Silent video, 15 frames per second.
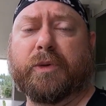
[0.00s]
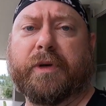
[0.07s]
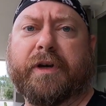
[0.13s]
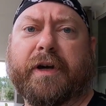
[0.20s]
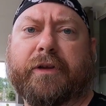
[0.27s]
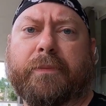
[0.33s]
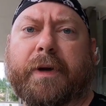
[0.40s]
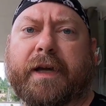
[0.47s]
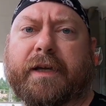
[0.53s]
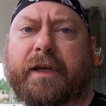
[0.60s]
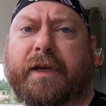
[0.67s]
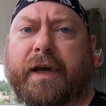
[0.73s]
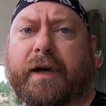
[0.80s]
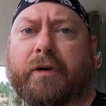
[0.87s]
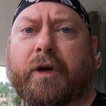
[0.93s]
to another bank
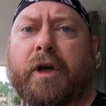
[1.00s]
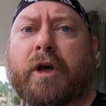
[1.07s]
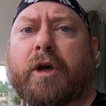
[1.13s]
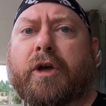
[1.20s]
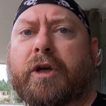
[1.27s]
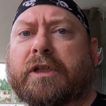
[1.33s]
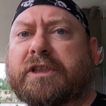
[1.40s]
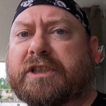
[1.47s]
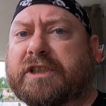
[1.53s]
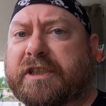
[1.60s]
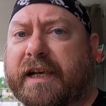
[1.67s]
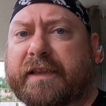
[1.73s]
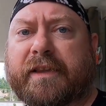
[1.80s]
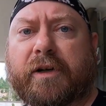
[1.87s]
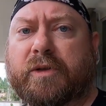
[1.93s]
account,
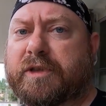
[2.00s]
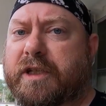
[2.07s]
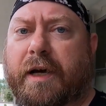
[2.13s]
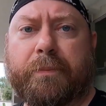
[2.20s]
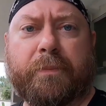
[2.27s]
set those